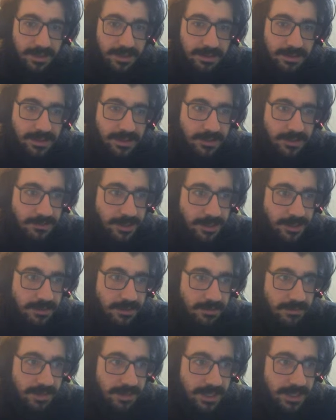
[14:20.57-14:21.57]
switch
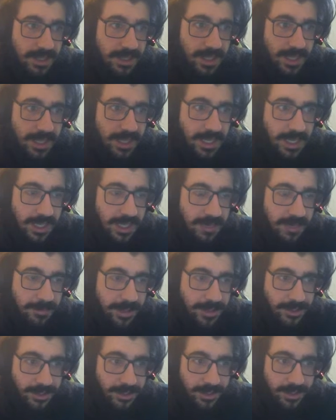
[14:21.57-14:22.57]
over to like
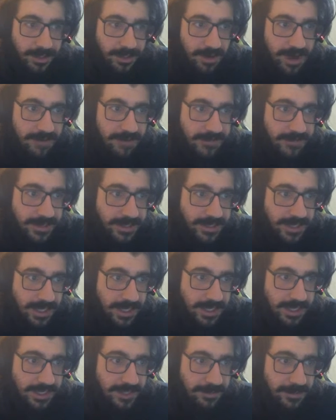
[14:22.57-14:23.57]
animation and graphic
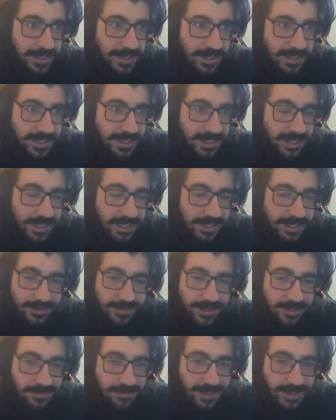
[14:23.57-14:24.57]
design is because like no one